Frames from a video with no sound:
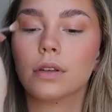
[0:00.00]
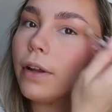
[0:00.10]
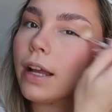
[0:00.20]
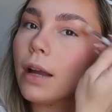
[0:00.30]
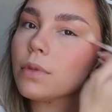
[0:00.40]
I
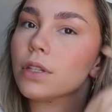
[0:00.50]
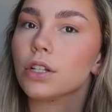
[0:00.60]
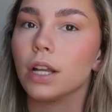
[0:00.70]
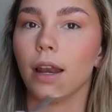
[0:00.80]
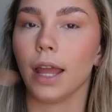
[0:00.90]
feel like I'm
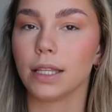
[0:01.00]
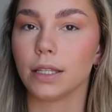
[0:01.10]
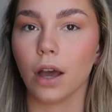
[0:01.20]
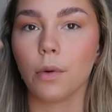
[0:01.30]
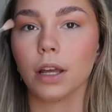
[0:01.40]
such like a
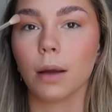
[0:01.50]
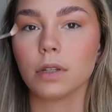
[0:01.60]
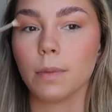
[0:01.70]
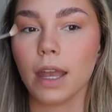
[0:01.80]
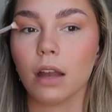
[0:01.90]
lazy girl when it comes
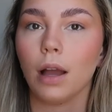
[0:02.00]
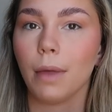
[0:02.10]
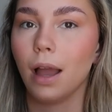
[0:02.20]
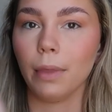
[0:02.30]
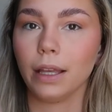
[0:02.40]
to makeup.
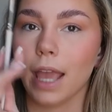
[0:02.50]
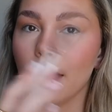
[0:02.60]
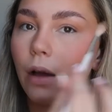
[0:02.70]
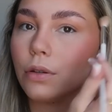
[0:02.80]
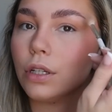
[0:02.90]
I'm like yeah,
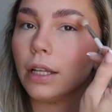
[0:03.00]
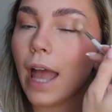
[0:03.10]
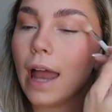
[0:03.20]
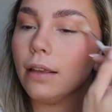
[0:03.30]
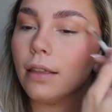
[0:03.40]
that'll do, like
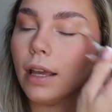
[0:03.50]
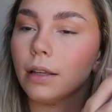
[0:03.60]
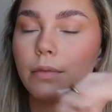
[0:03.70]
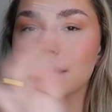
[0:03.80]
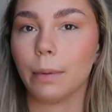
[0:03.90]

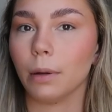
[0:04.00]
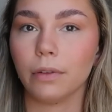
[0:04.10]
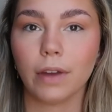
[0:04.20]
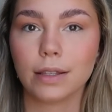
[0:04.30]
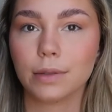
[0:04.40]
anything, slap it on my
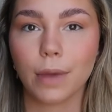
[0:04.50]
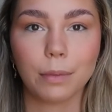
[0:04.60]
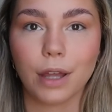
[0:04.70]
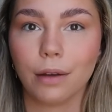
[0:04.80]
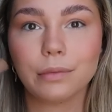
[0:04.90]
face, I'm
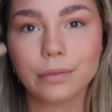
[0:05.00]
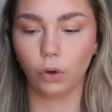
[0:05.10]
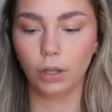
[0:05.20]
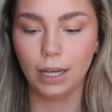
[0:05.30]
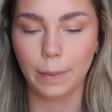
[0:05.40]
done.
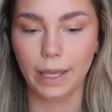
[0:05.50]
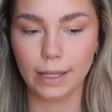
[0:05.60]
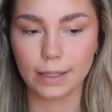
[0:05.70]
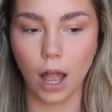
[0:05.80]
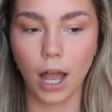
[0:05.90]
For
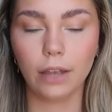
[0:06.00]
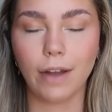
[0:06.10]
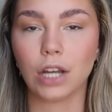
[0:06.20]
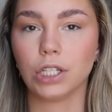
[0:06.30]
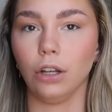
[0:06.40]
lippies, I've
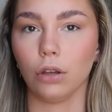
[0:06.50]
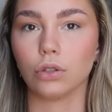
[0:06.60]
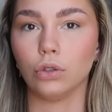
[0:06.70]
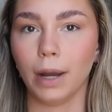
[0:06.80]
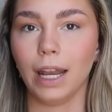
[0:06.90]
actually lost
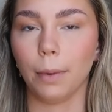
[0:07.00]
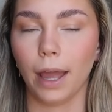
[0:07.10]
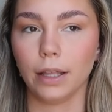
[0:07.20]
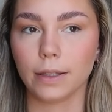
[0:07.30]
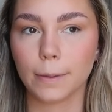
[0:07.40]
all my lip
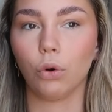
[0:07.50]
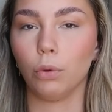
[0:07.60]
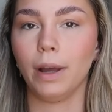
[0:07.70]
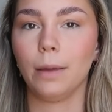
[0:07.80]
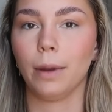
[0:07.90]
liners.
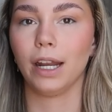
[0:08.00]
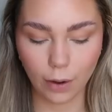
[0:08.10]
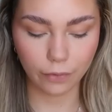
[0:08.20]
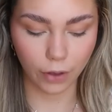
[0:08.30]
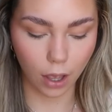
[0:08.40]

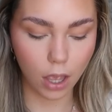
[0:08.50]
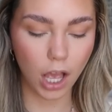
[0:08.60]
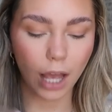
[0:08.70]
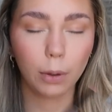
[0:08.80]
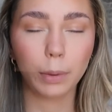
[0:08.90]
However,
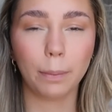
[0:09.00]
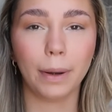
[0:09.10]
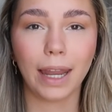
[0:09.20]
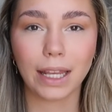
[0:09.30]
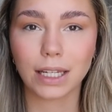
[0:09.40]
I will be
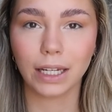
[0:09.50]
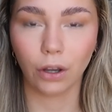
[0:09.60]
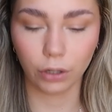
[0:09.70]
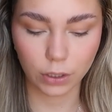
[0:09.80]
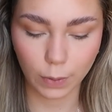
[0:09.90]
blatantly
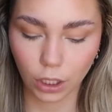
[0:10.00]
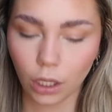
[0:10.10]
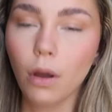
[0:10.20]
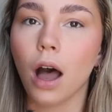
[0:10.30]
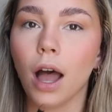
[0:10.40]
honest with
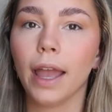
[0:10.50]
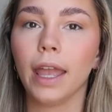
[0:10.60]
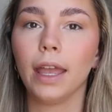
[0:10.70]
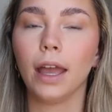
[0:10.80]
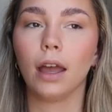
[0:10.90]
you,
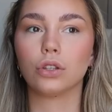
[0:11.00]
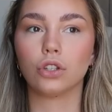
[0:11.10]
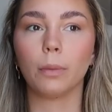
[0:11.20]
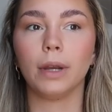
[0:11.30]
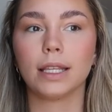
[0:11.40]
I
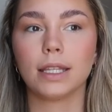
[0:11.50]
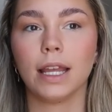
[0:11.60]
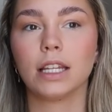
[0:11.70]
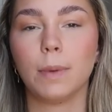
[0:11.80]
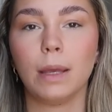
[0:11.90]
stopped
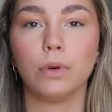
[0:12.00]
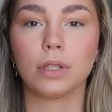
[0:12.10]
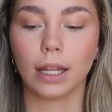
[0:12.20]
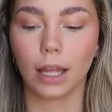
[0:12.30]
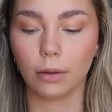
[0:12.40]
listening to people's
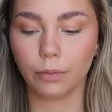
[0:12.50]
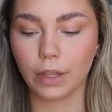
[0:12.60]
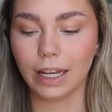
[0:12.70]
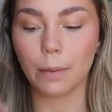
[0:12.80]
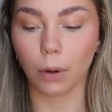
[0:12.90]
like
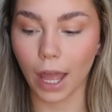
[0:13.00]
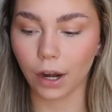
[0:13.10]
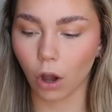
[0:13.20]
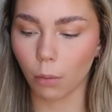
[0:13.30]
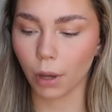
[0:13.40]
lip
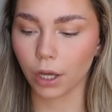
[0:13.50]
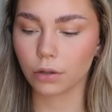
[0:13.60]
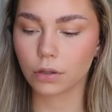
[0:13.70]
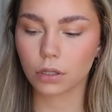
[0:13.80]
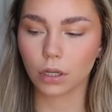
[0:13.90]
liner
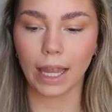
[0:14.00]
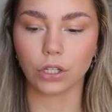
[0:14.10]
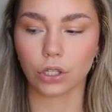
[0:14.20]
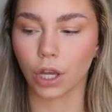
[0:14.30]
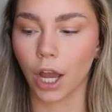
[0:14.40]
combos
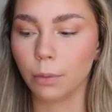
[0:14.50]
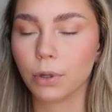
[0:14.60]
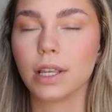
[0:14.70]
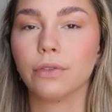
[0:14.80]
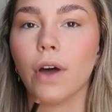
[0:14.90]
ages ago,
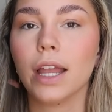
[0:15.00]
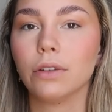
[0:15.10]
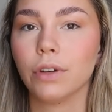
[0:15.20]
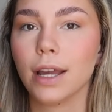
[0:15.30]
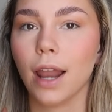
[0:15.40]
because I finally
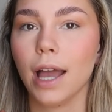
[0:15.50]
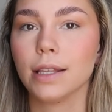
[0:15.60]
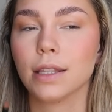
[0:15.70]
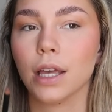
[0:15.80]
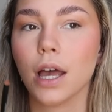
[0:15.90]

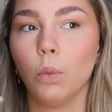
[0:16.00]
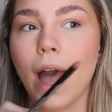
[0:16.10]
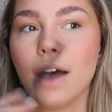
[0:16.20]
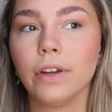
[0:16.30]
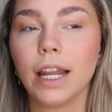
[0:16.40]
realized that
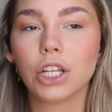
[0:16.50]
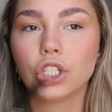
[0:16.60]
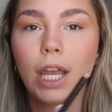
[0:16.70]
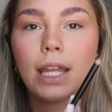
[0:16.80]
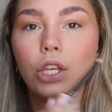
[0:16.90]
whatever like
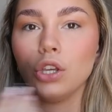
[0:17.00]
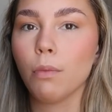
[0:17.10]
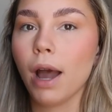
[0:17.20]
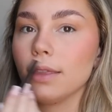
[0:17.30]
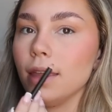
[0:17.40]
shade that you
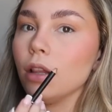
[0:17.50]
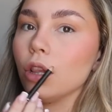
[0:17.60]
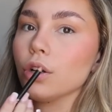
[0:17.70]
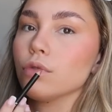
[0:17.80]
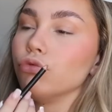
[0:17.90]
might think
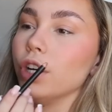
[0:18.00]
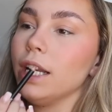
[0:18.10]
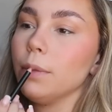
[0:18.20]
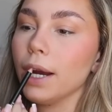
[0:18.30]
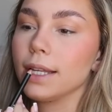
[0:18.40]
looks
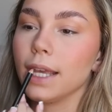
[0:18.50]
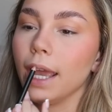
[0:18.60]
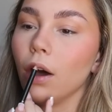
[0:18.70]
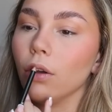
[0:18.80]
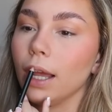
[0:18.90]
really
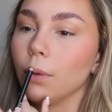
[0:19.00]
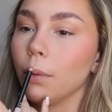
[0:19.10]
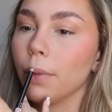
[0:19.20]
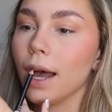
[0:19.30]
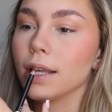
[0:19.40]
pretty on like
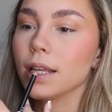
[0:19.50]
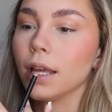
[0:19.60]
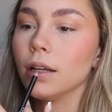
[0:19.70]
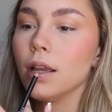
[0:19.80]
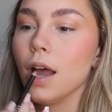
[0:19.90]
one
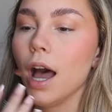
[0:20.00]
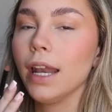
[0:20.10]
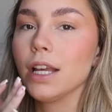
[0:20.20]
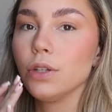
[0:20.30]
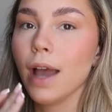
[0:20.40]
person,
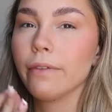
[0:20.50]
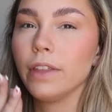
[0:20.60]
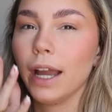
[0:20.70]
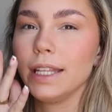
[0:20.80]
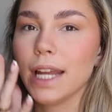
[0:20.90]
unless you have
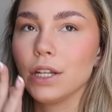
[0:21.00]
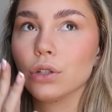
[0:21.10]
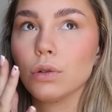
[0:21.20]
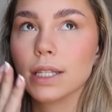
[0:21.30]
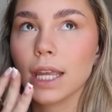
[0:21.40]
the
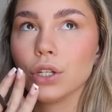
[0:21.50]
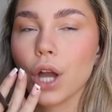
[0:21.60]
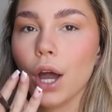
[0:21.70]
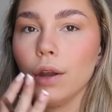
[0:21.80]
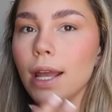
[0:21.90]
identical skin
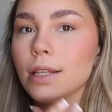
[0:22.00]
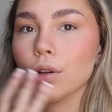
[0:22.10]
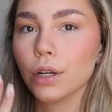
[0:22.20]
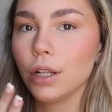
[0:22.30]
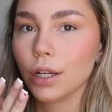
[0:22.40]
tone, it's
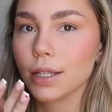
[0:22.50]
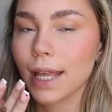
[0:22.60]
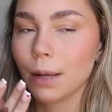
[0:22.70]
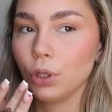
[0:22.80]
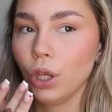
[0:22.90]
not gonna look the
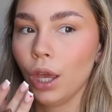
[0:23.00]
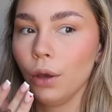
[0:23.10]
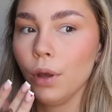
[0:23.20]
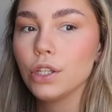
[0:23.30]
same on you.